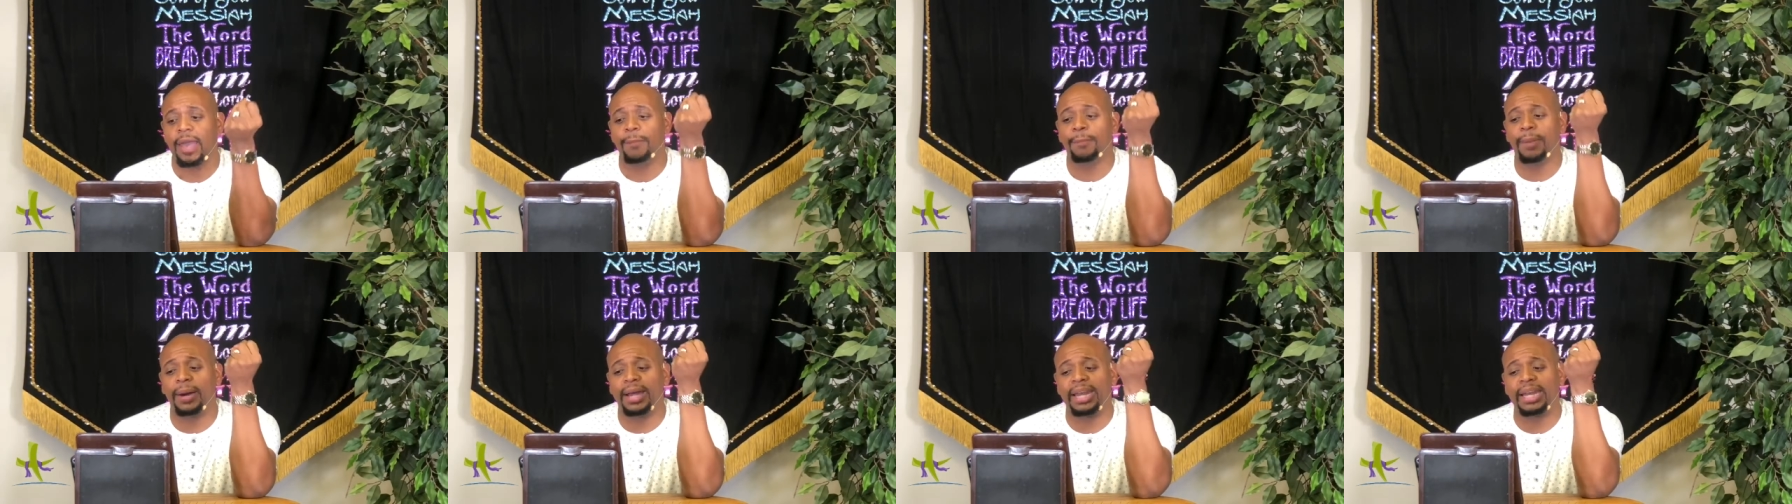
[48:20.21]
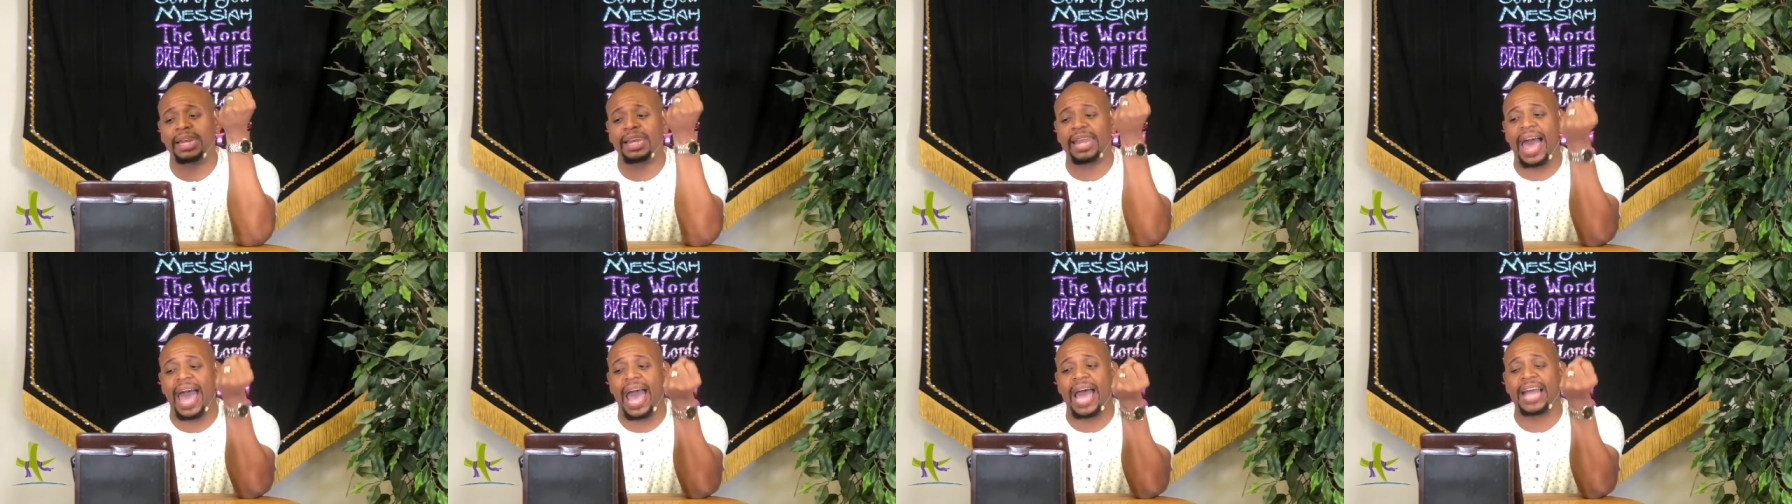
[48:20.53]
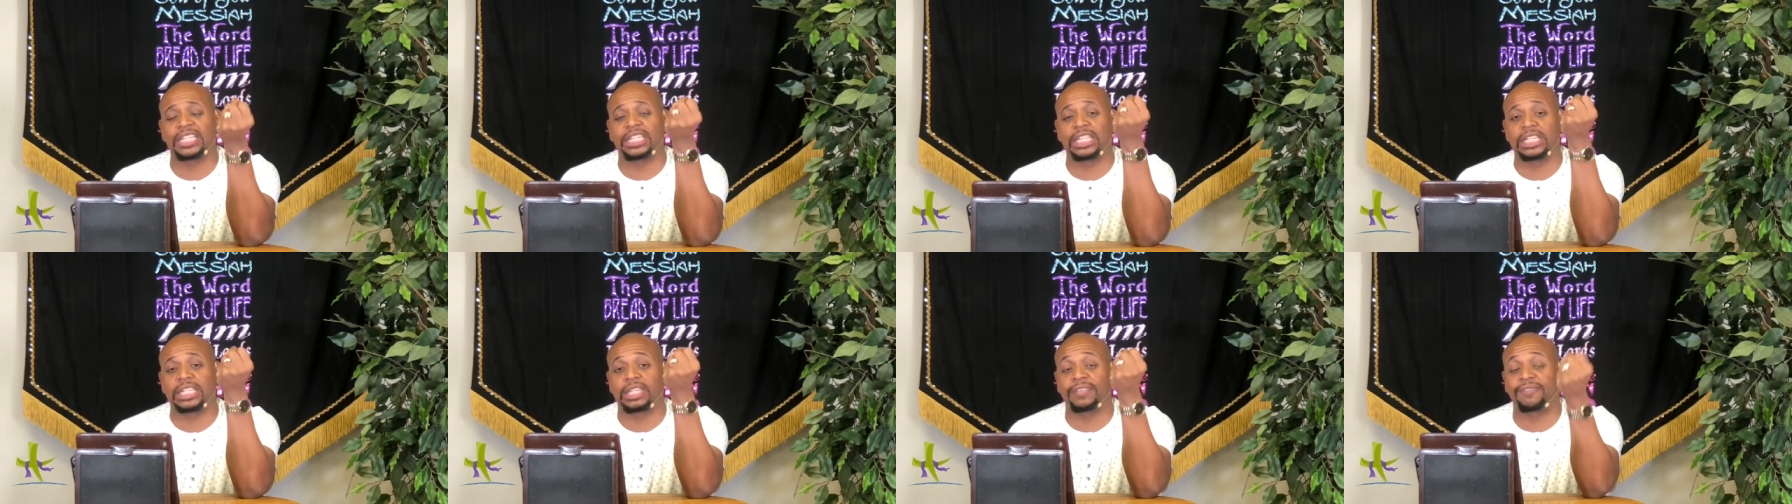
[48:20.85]
but
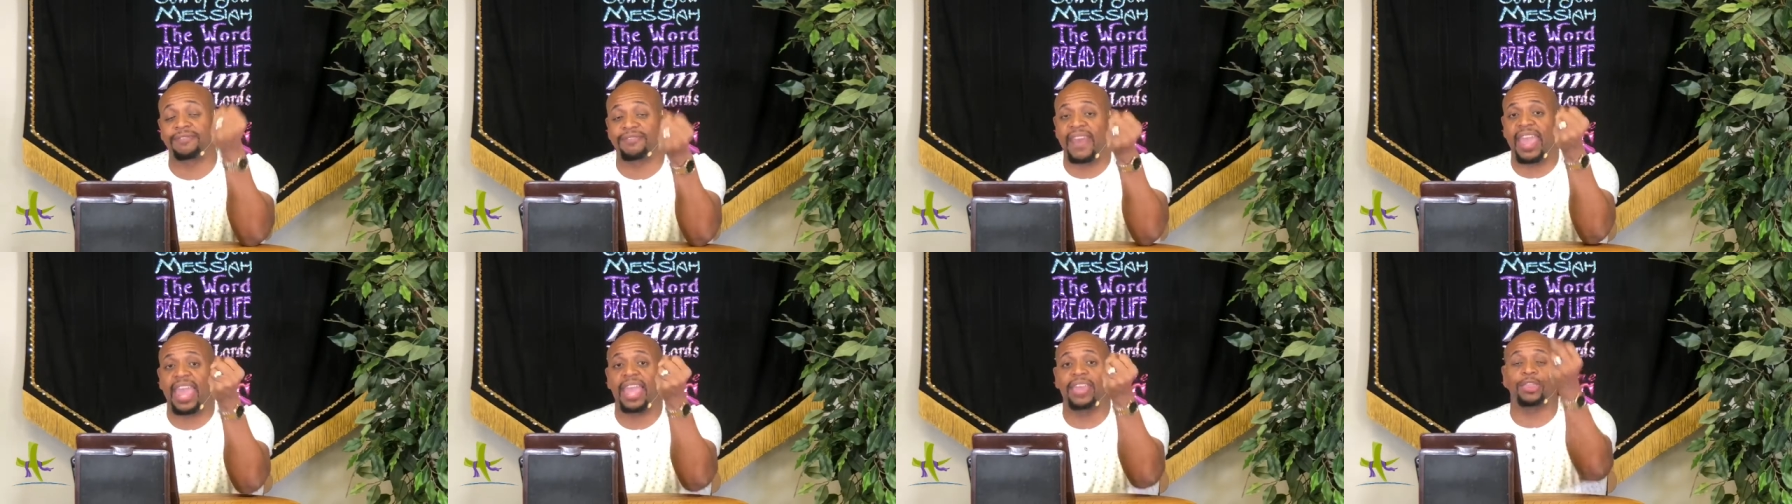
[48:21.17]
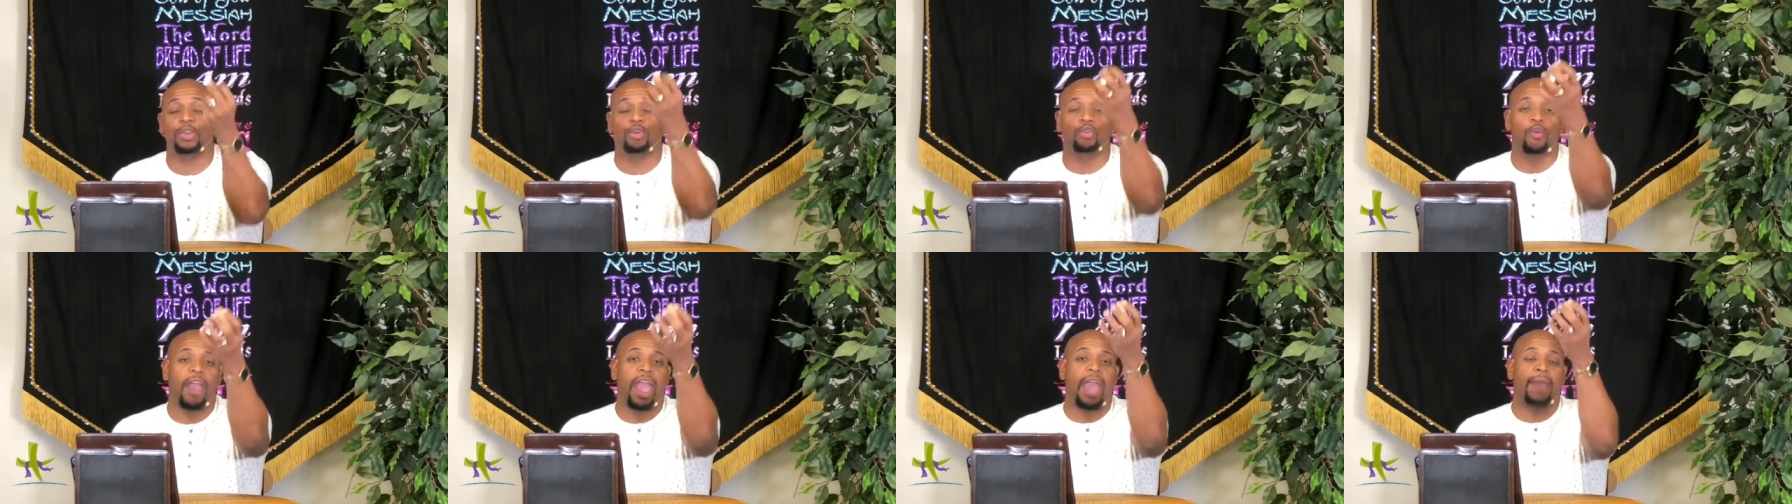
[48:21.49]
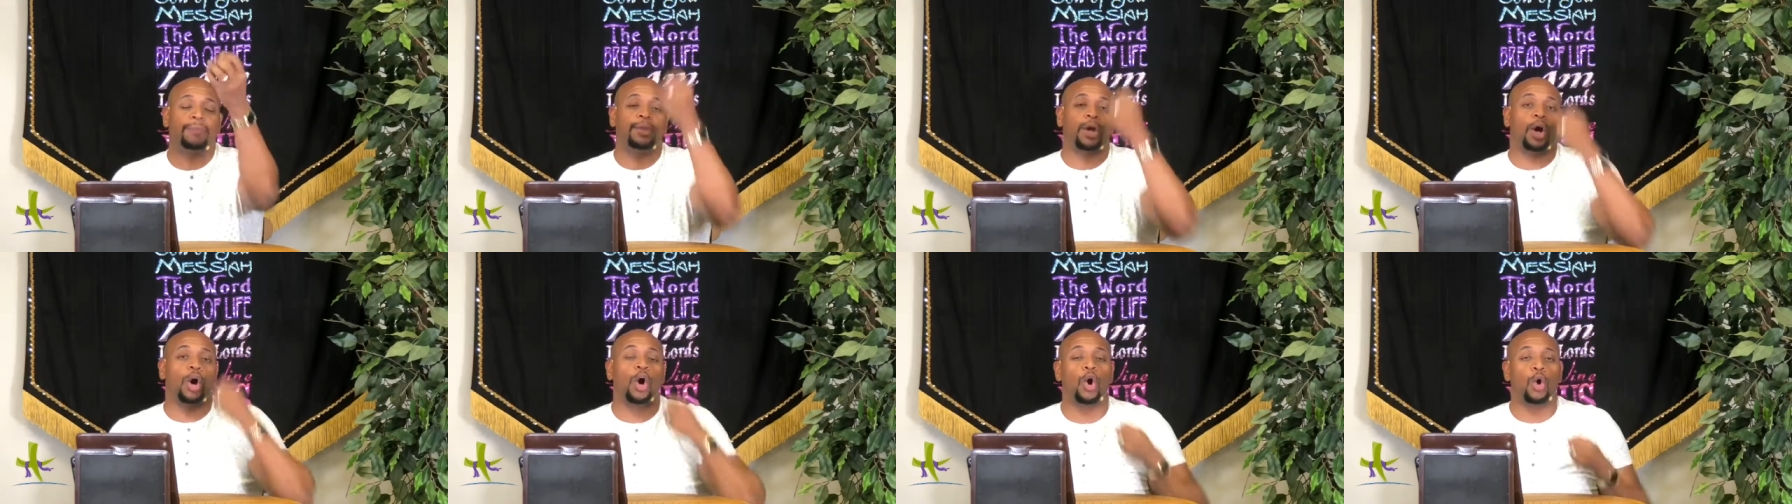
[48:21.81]
Elijah's faith
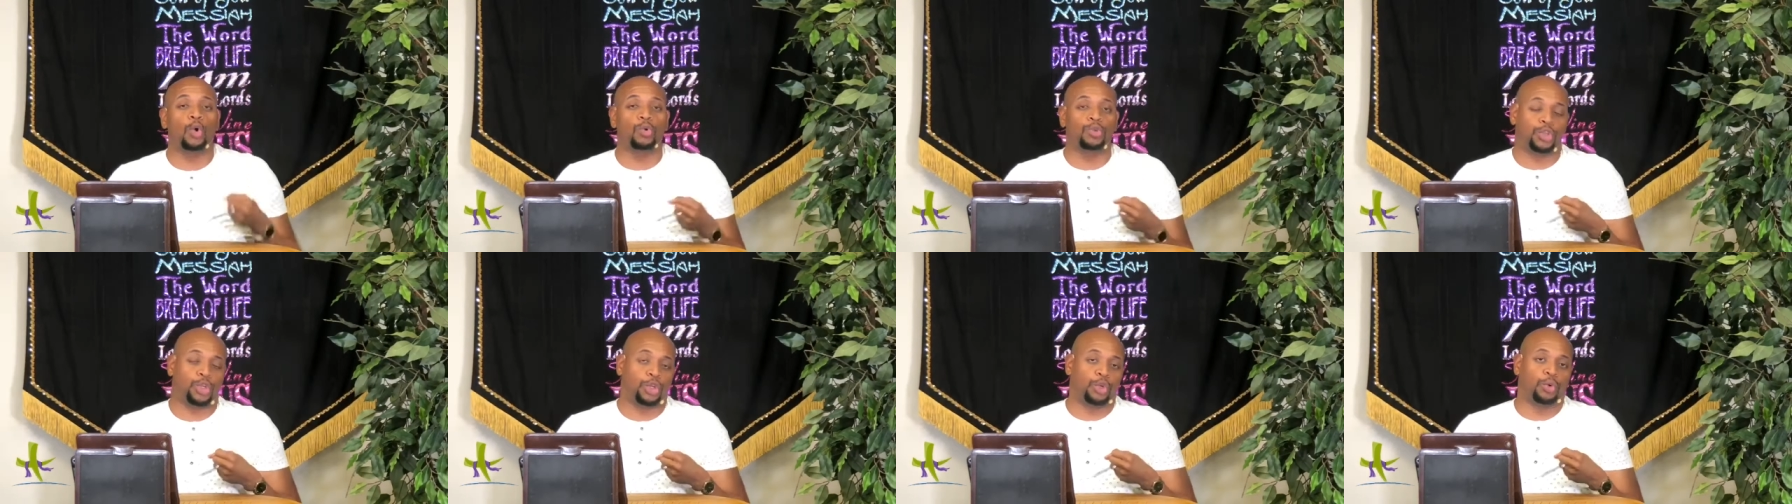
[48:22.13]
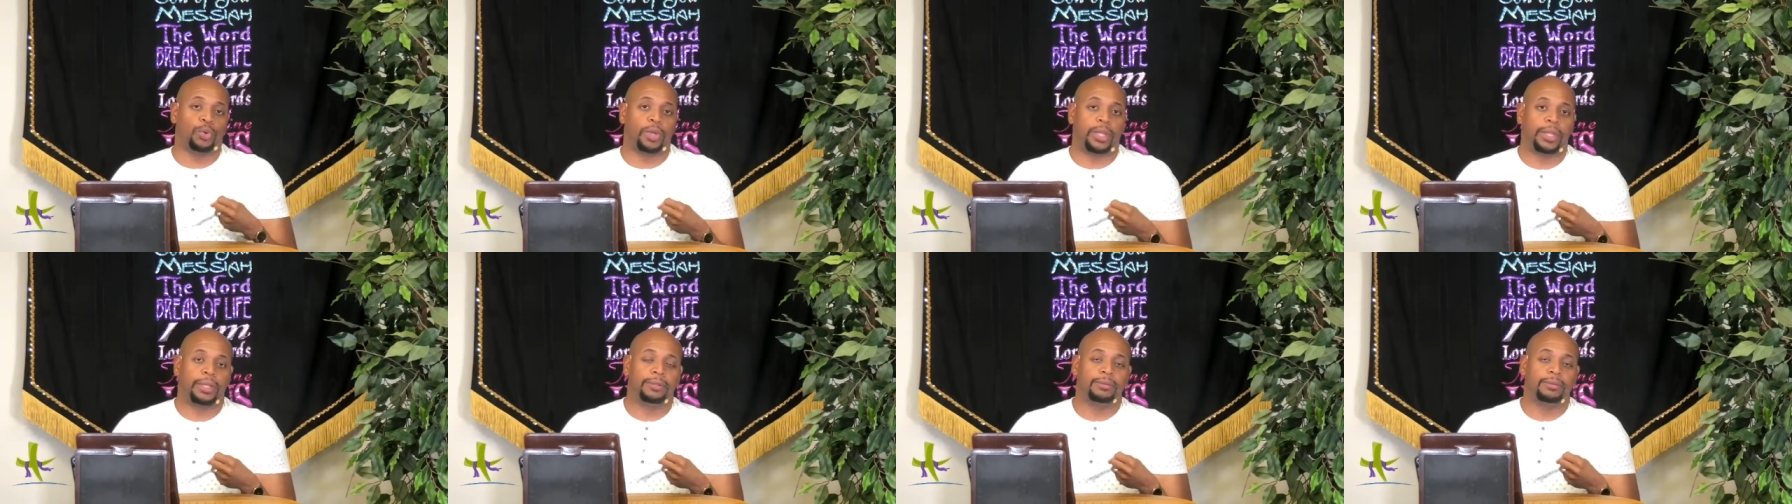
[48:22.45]
grabbed a hold to it.